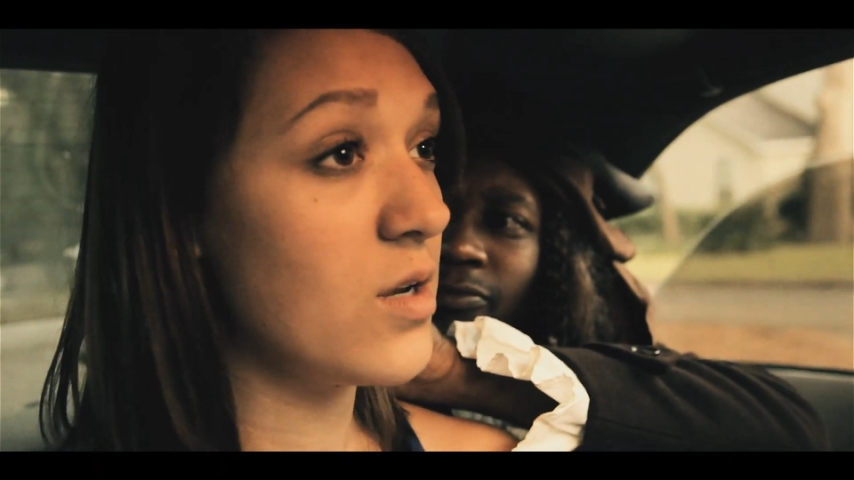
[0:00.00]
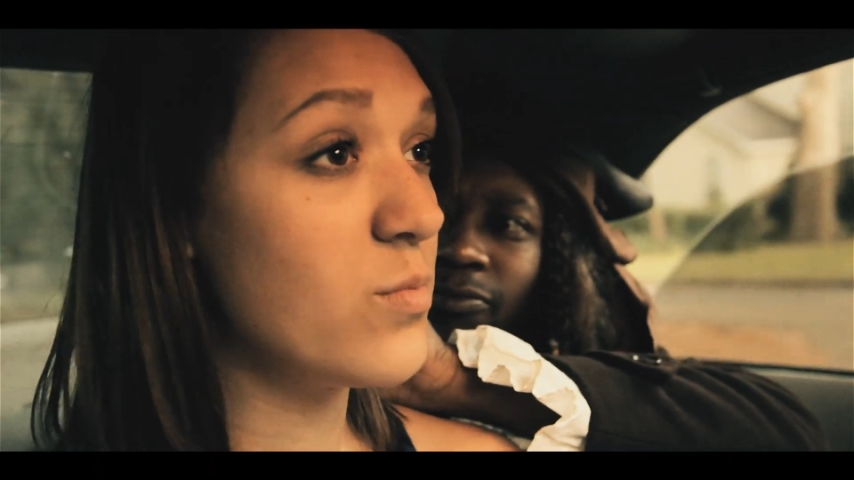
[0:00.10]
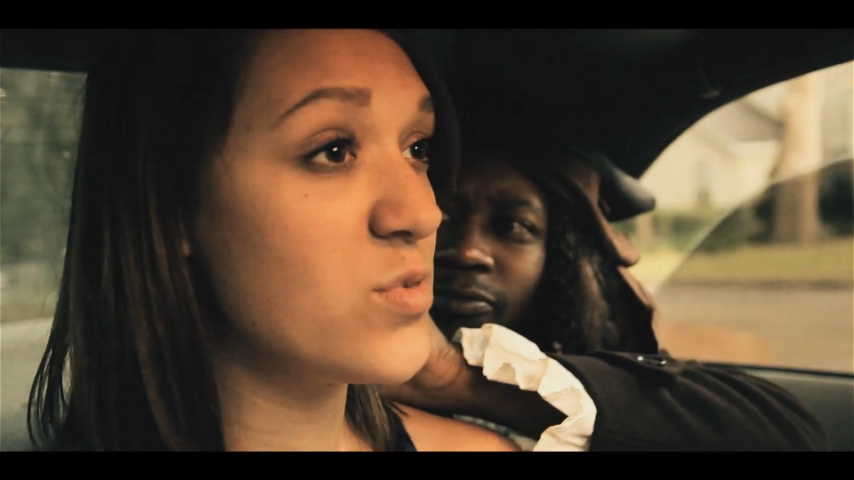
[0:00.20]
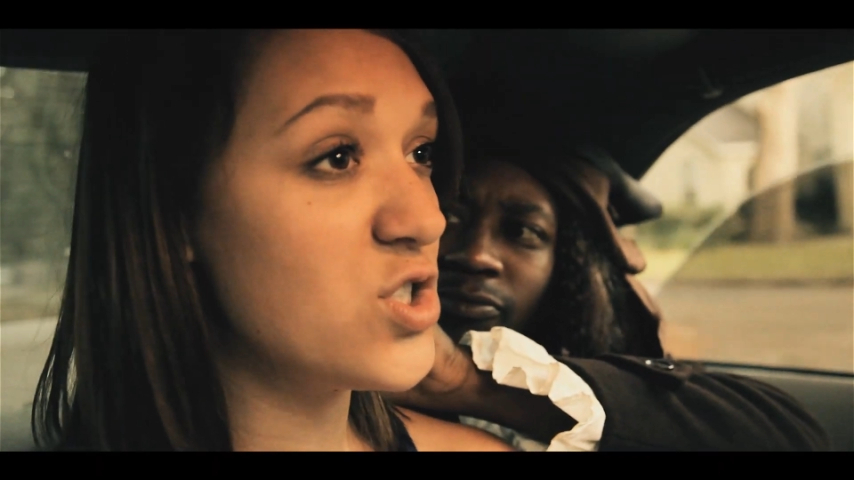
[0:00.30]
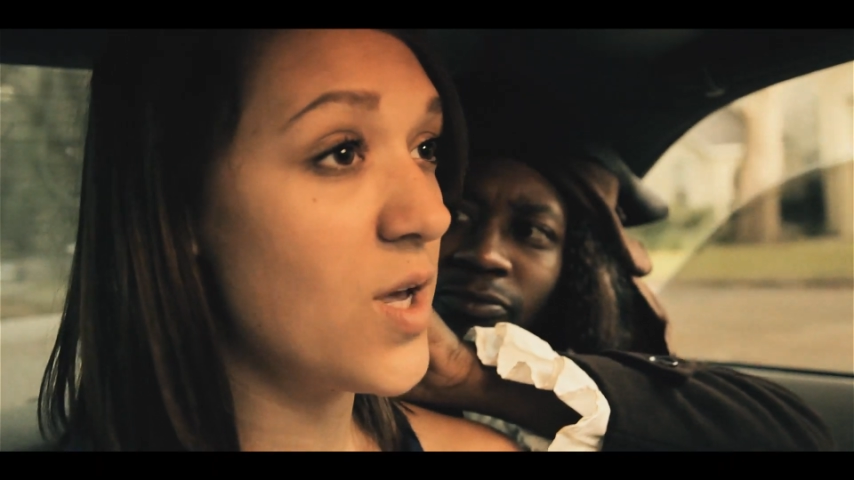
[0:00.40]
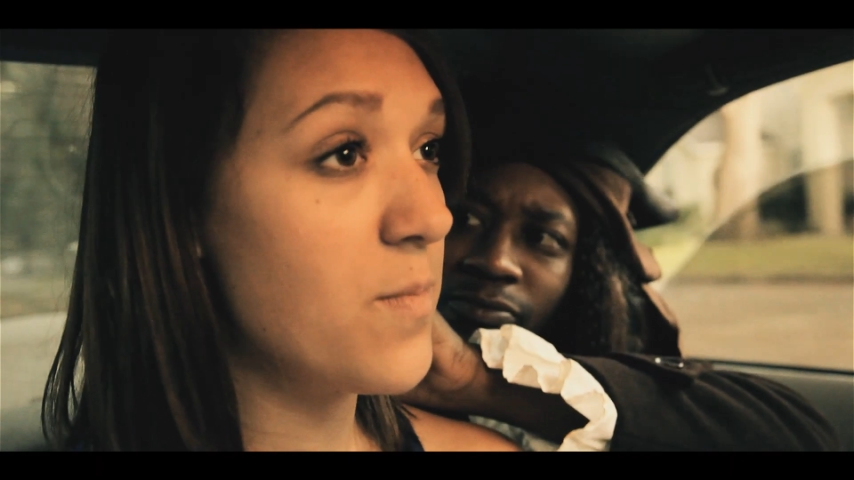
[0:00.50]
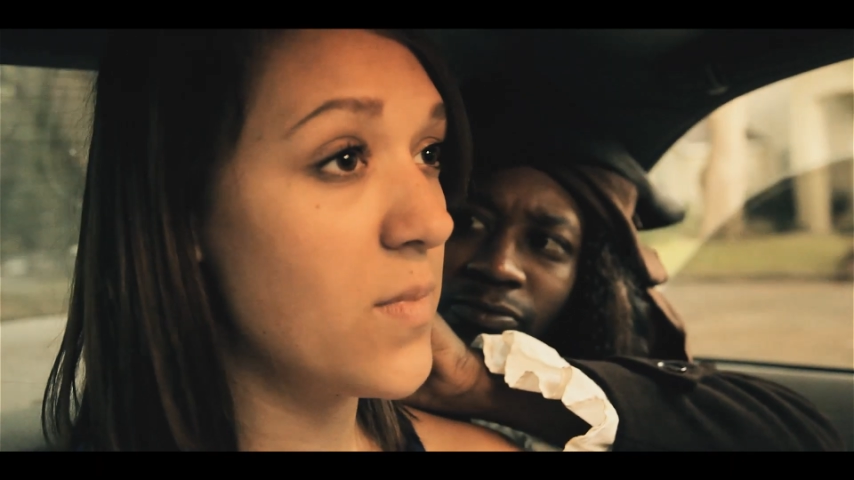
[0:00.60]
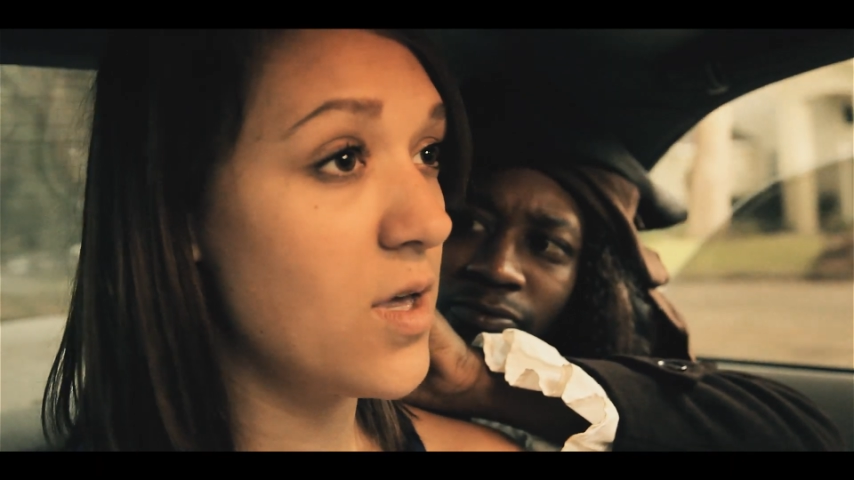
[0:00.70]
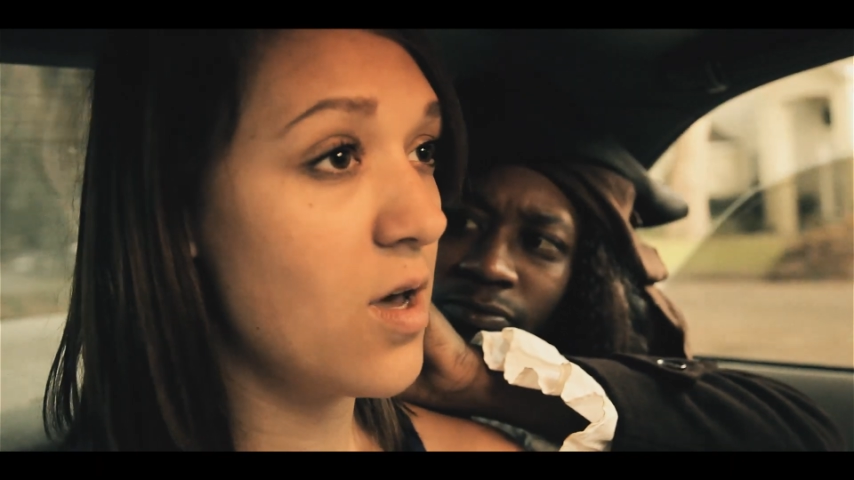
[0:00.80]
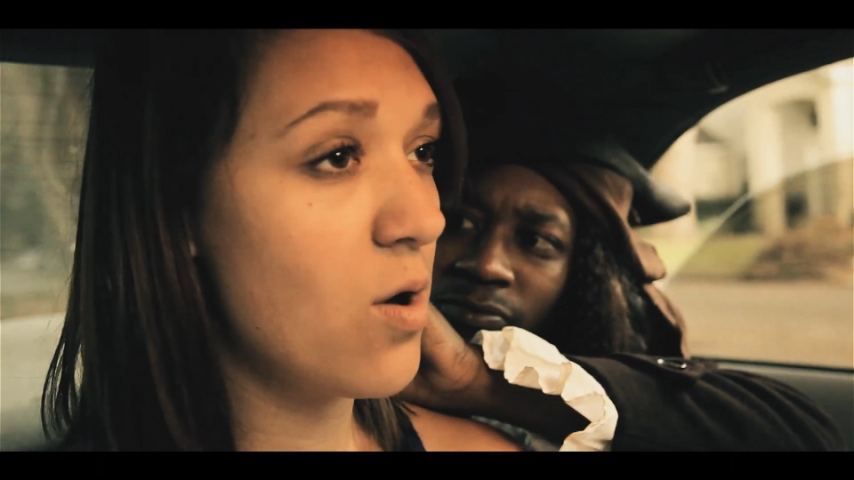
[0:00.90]
Automa ship
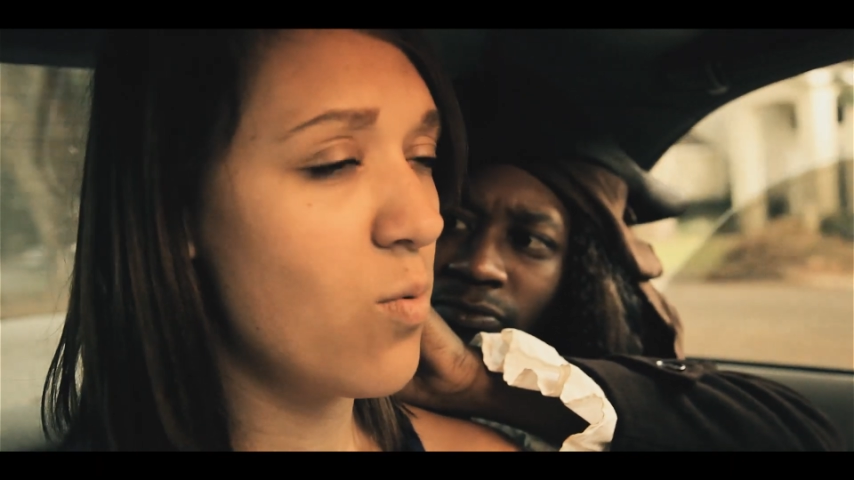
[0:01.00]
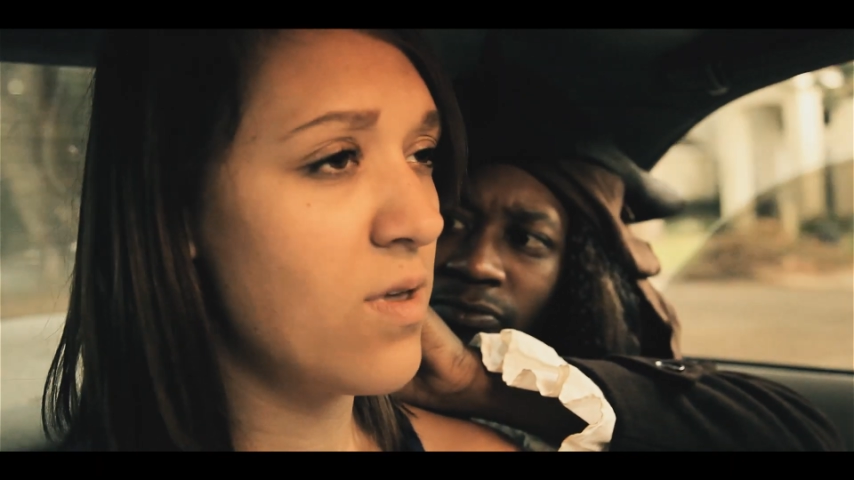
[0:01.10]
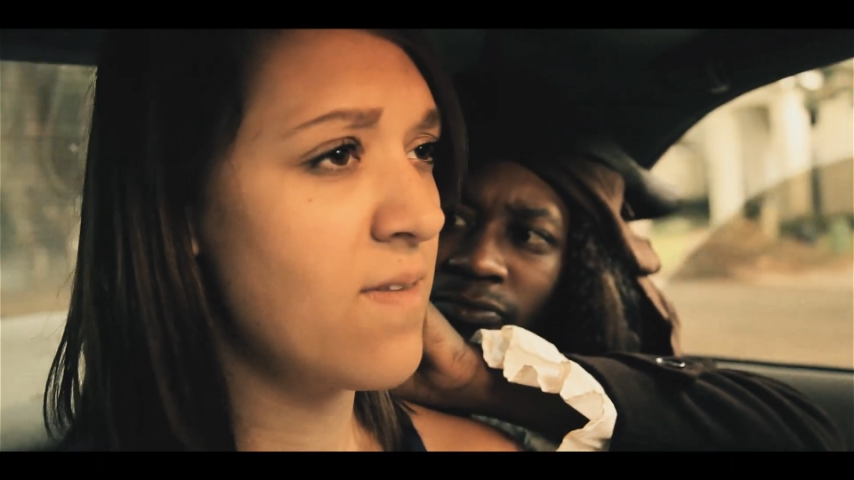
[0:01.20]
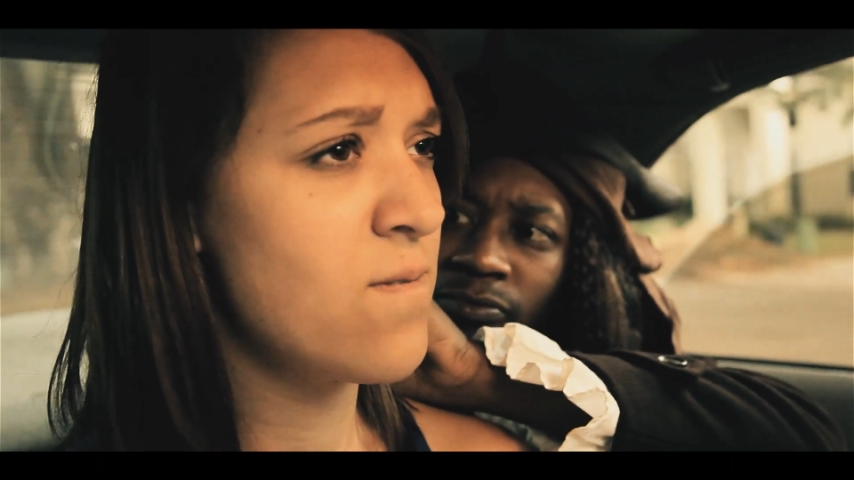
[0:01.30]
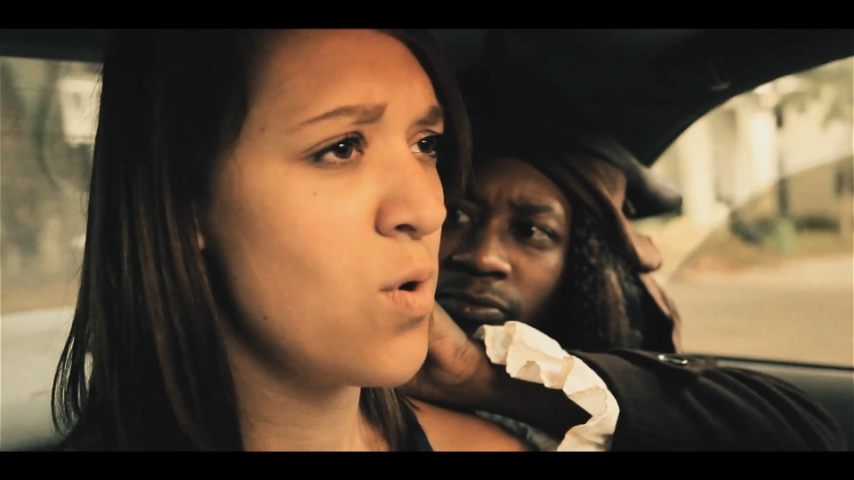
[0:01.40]
with